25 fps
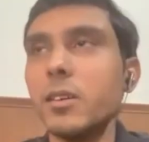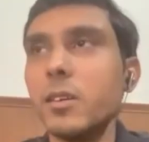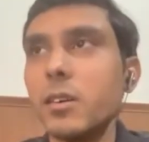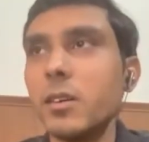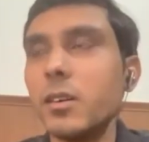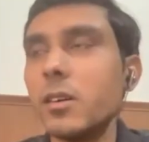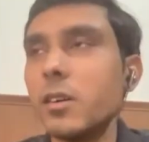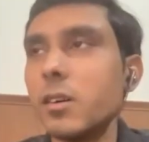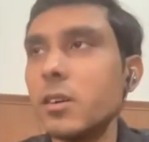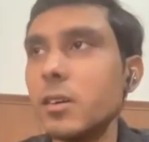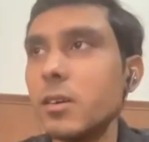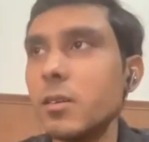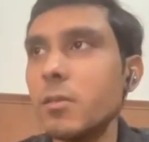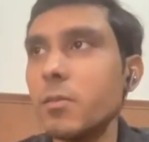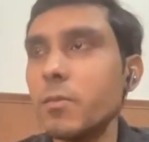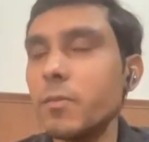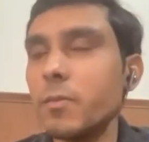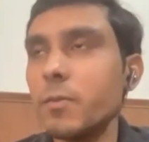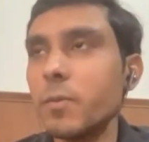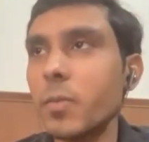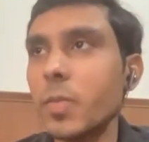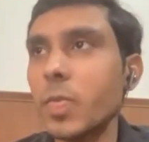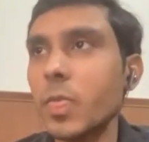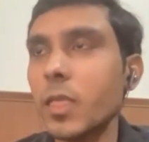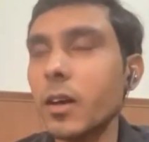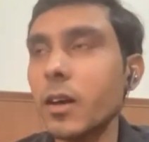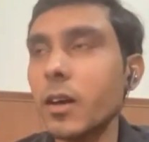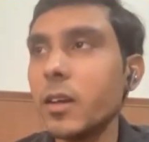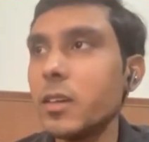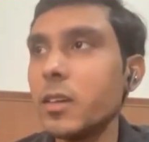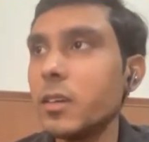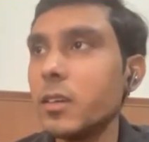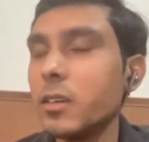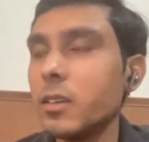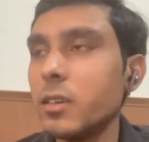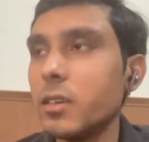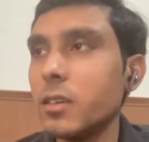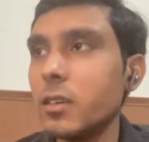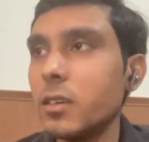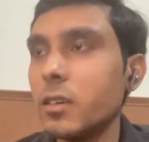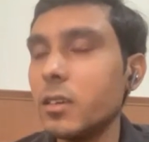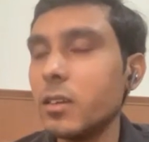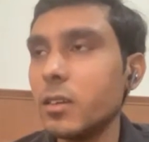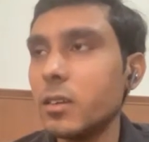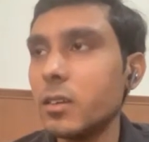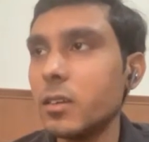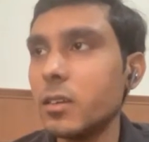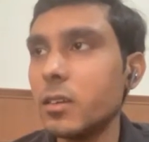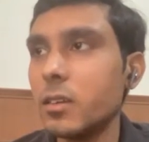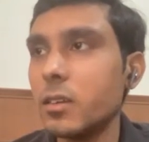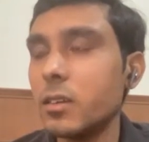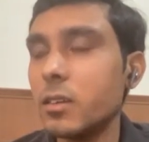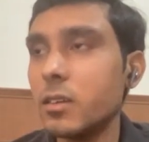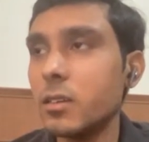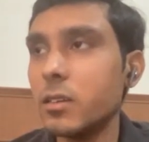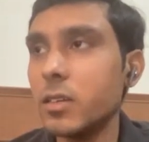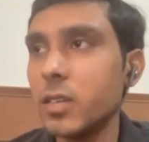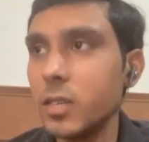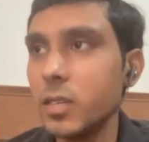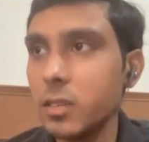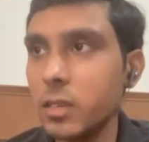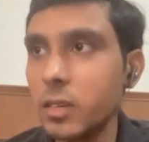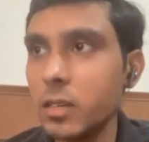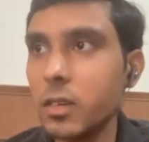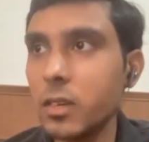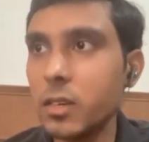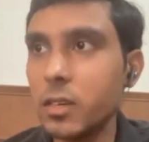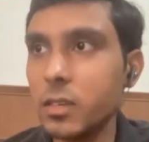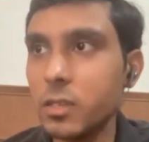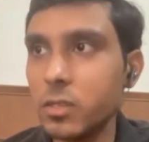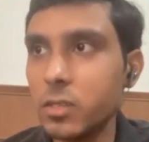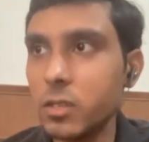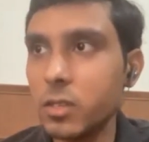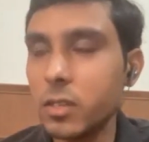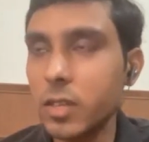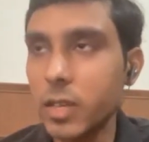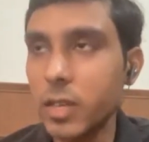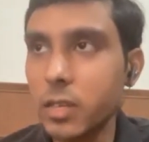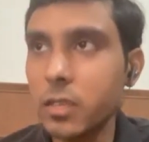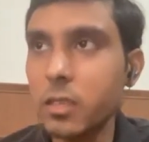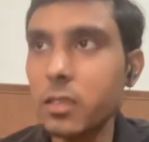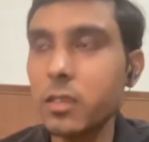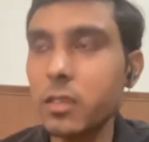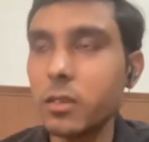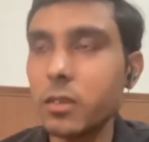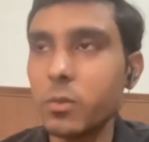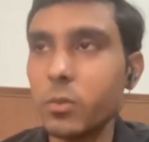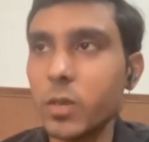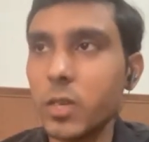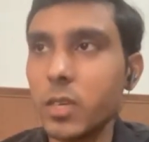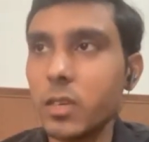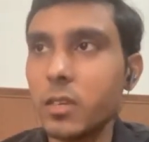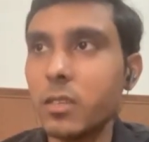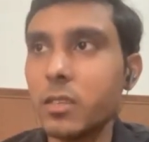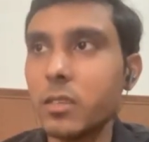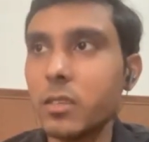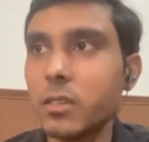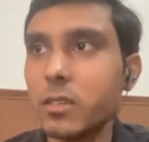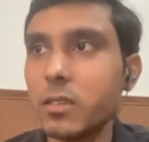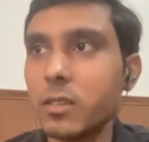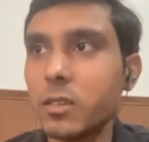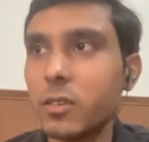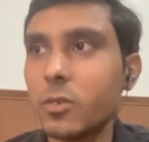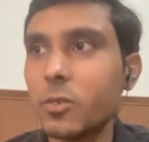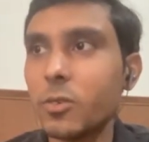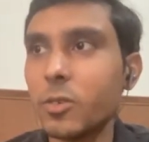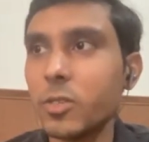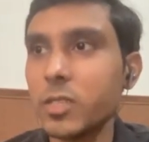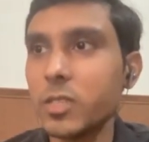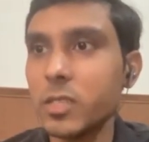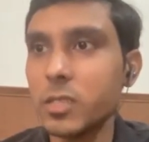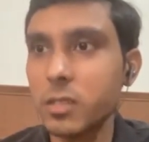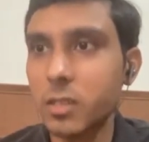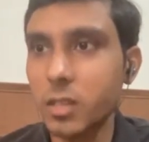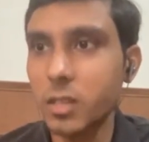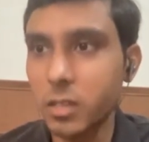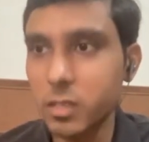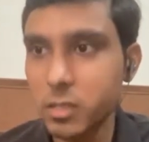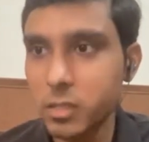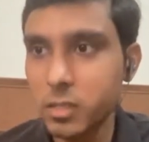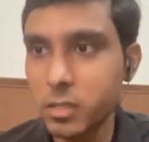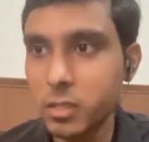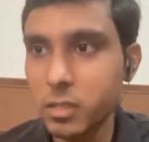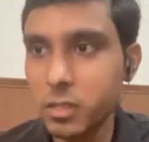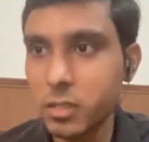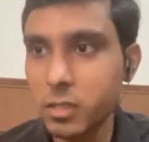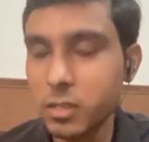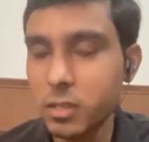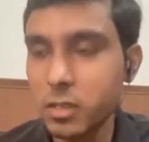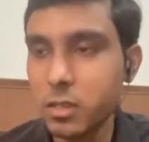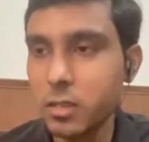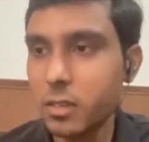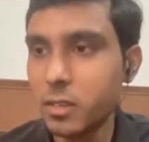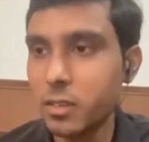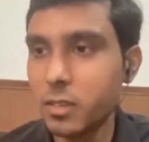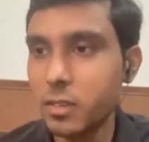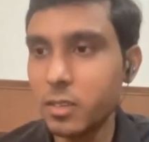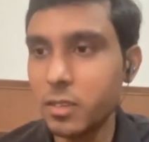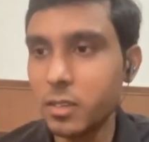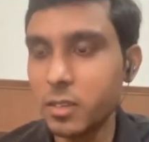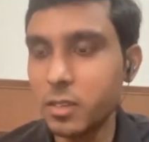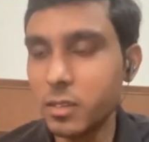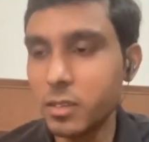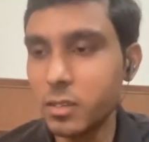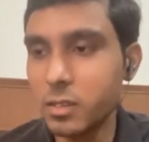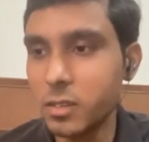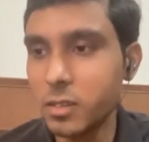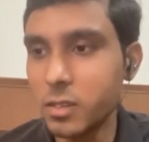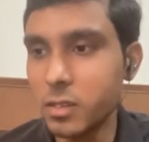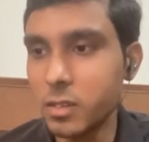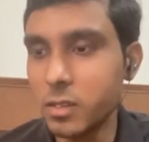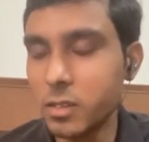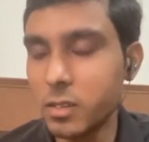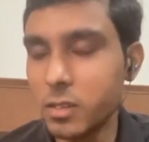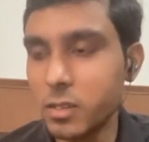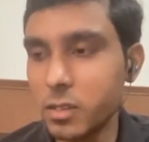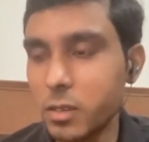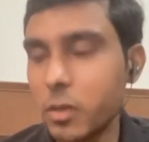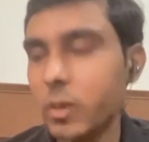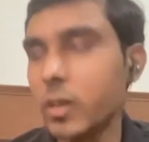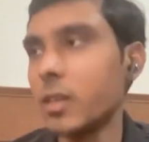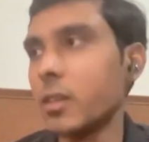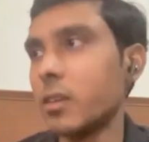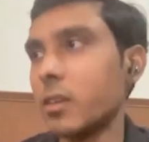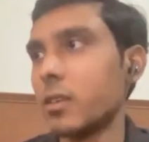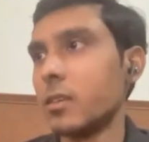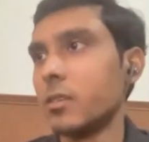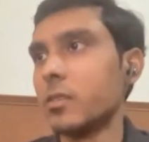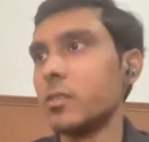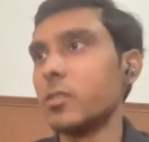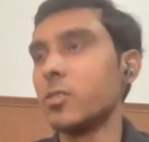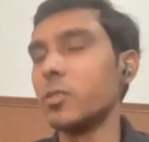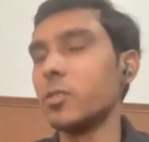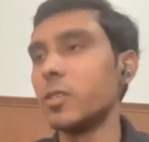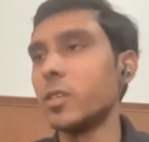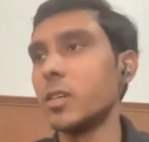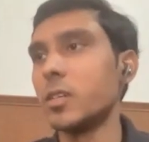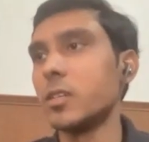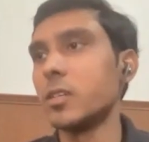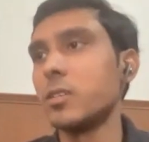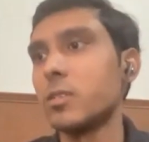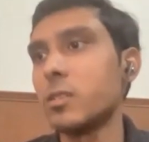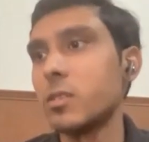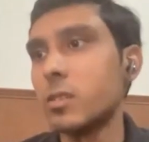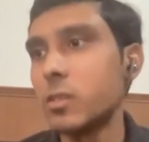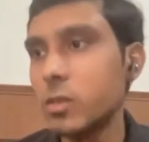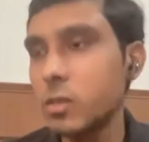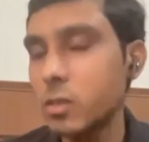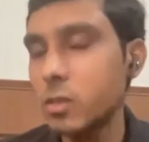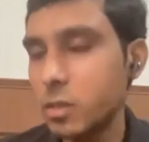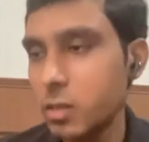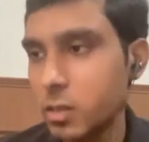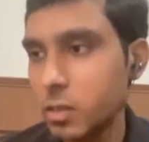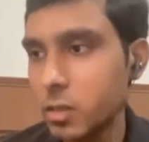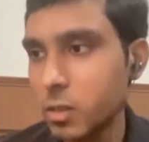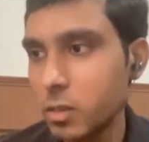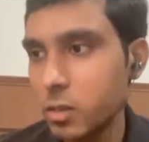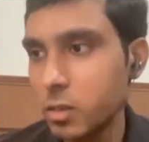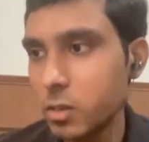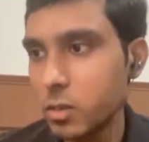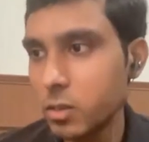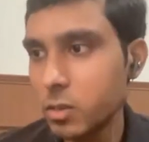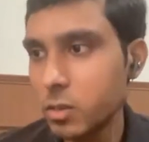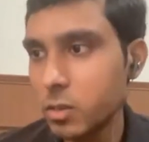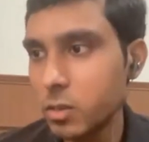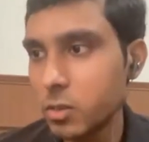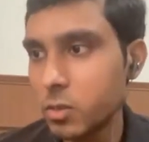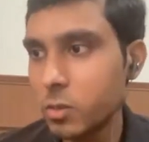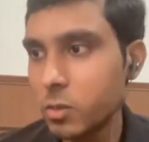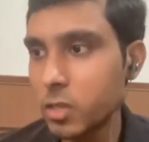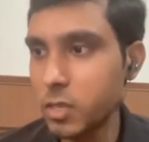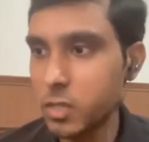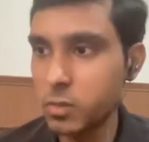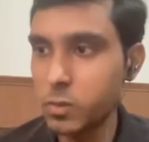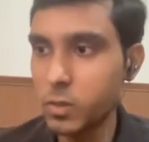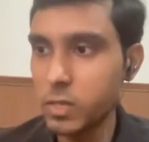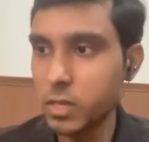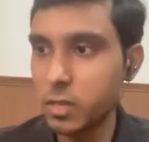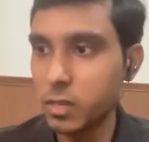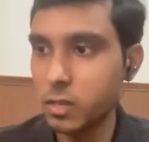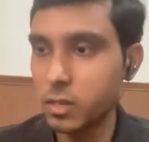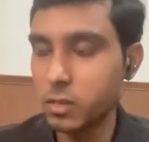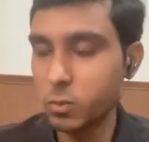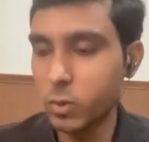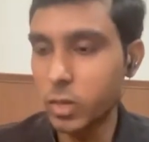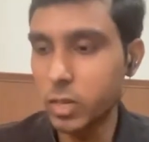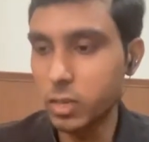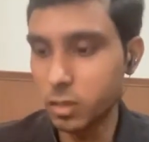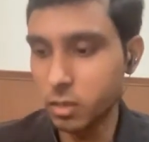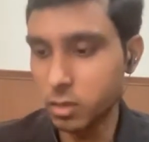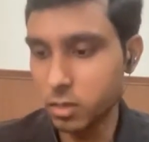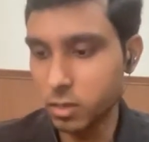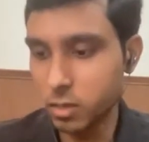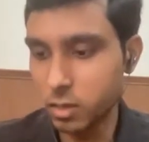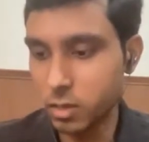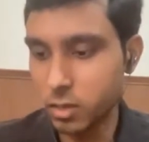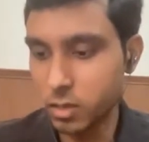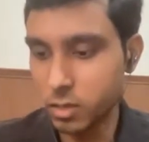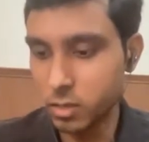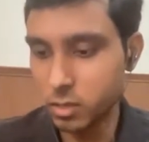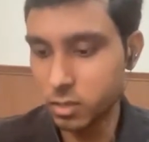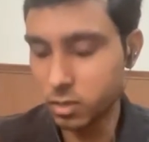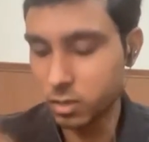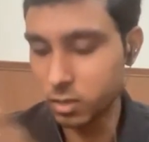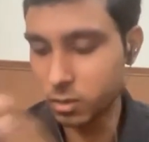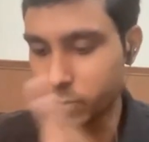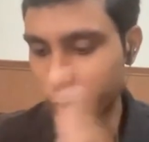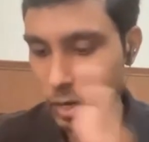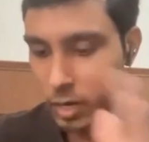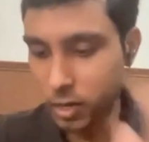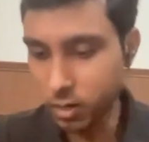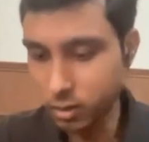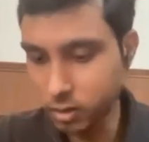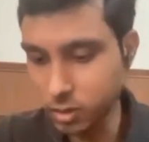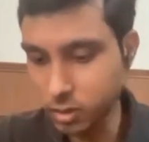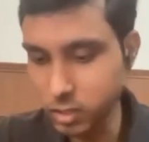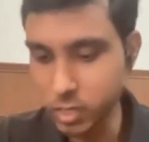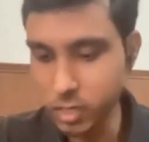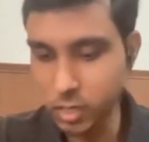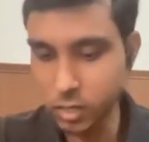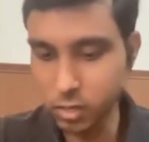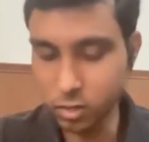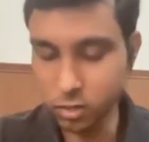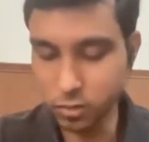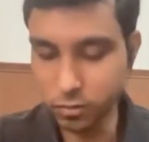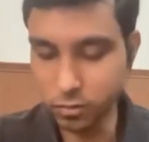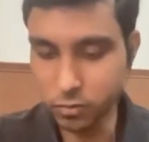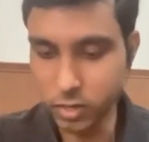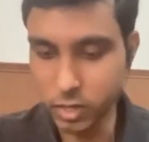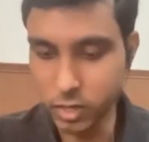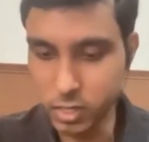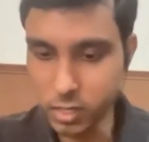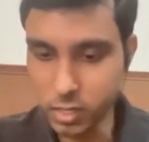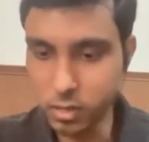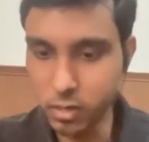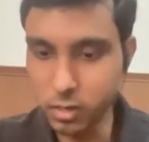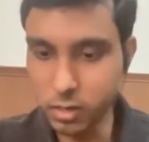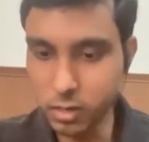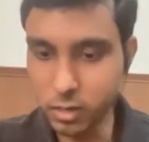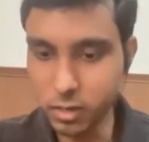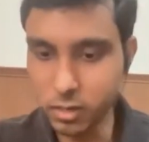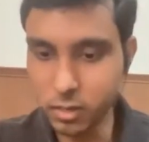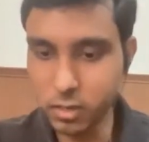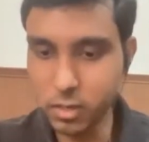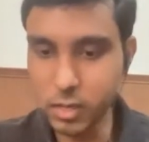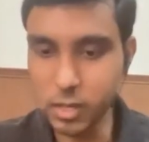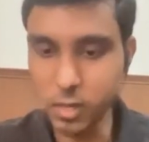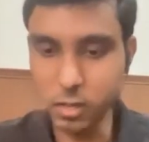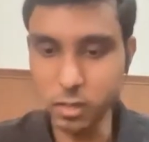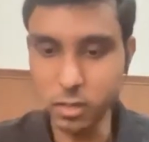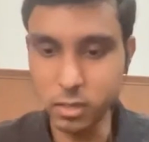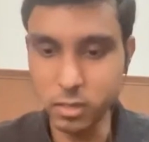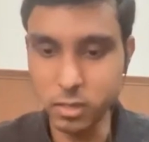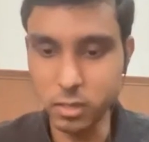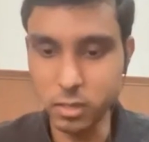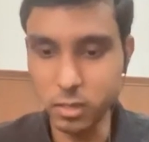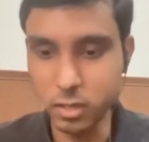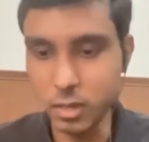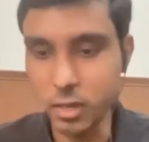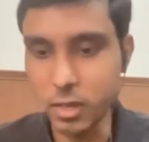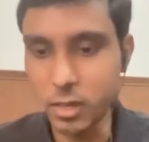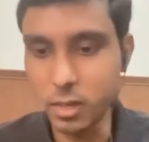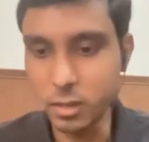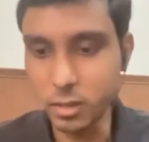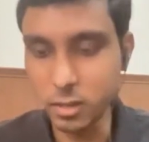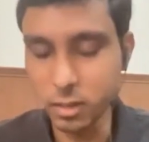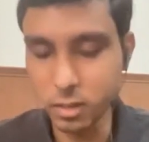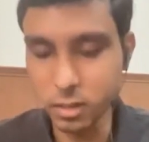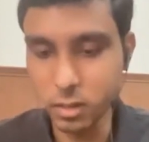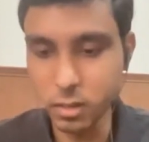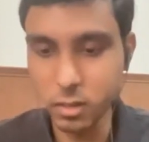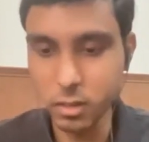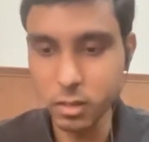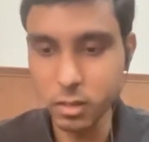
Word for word: um, I really in, like the way the course is structured. The okay, so there's two things which I learned. One is the practical side of engineering. The other is the theoretical.